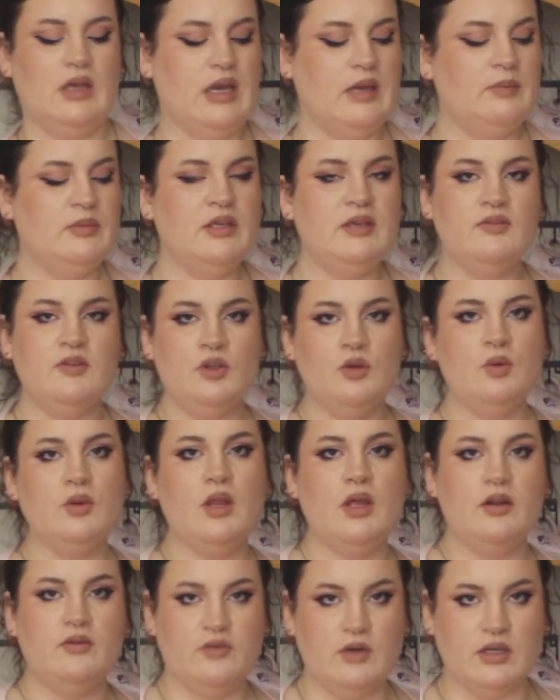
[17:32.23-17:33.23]
I'm giving you a
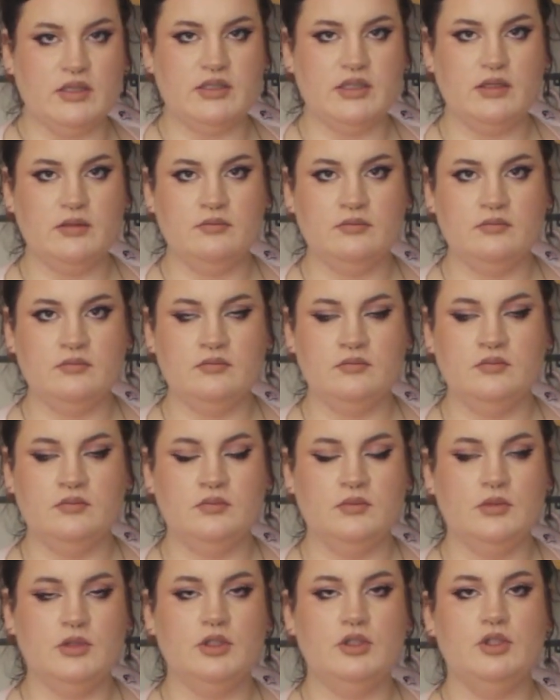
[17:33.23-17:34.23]
lot of frosting.
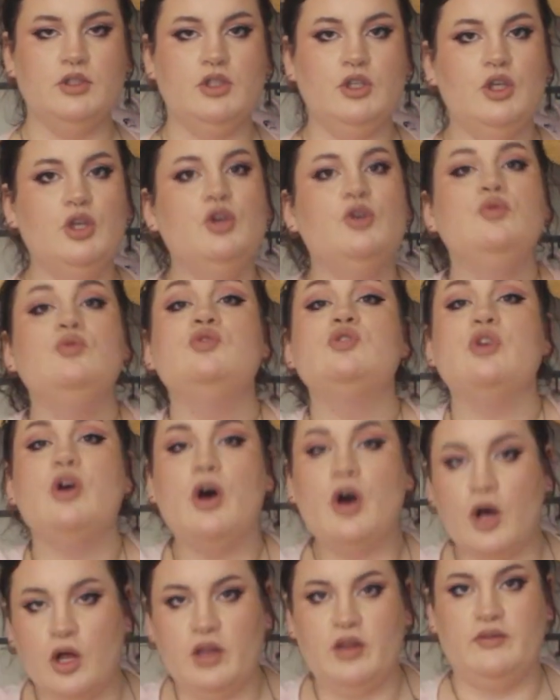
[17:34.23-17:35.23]
Use
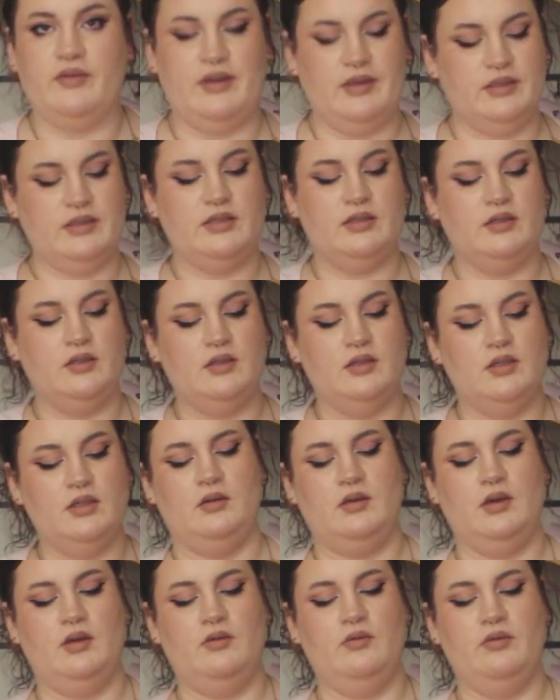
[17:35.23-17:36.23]
all of it.
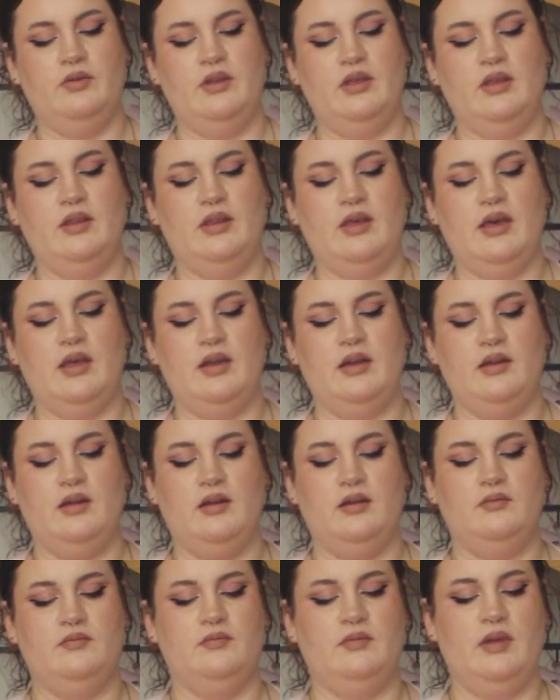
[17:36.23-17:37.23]
I don't think that
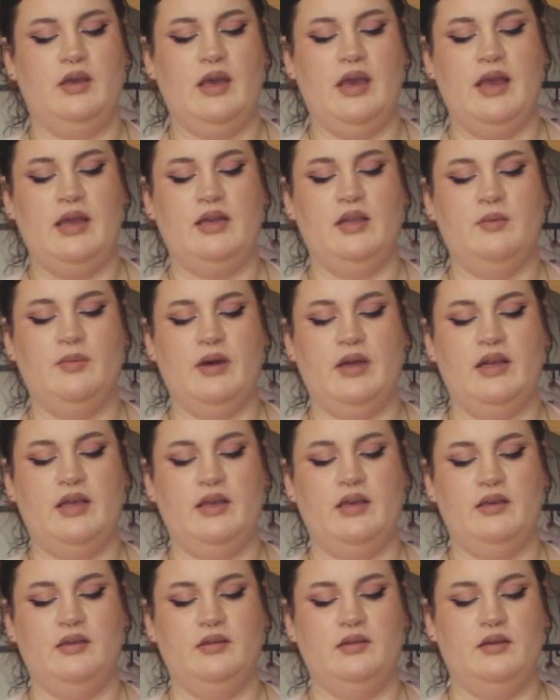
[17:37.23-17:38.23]

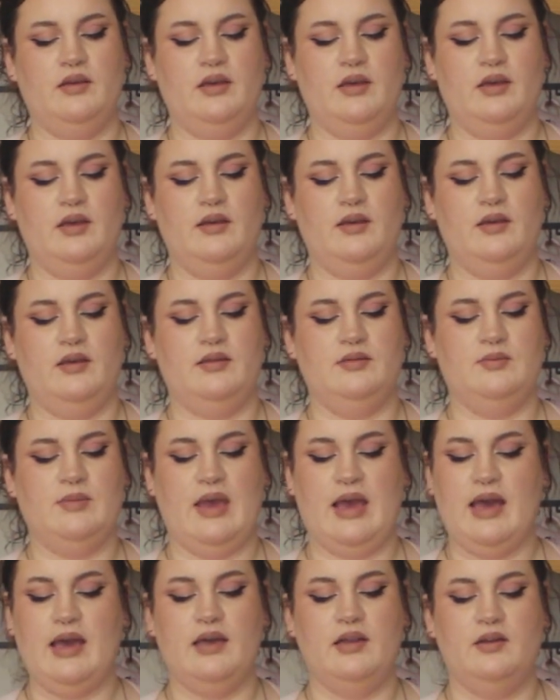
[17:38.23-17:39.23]
anybody is
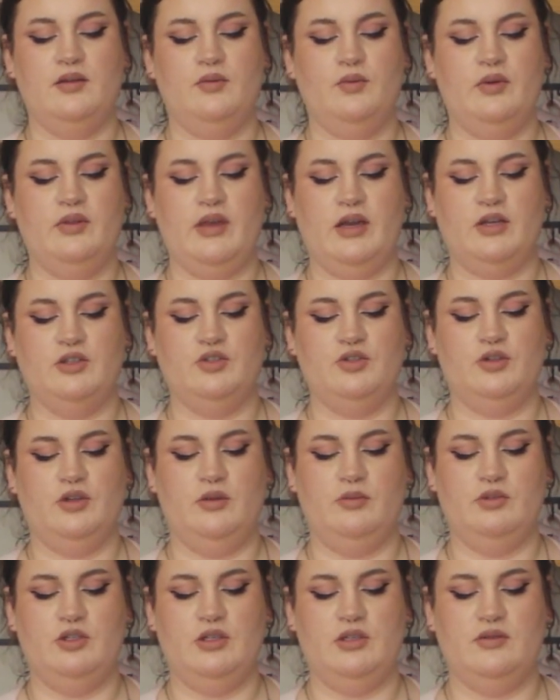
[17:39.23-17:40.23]
mad with extra
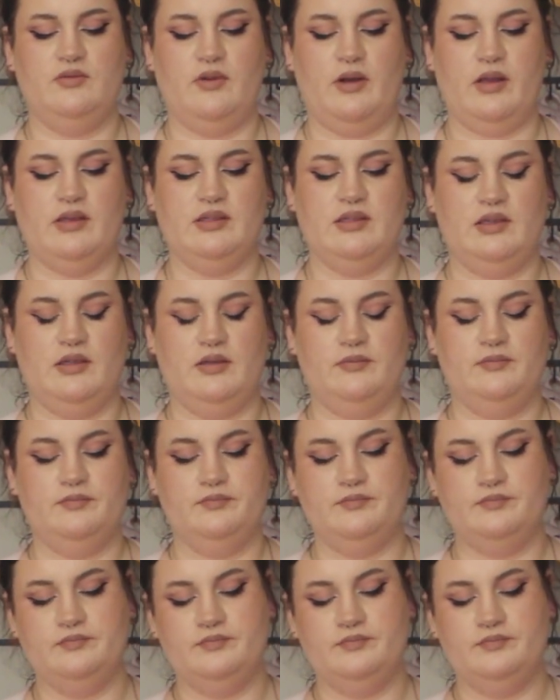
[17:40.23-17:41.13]
cream cheese frosting.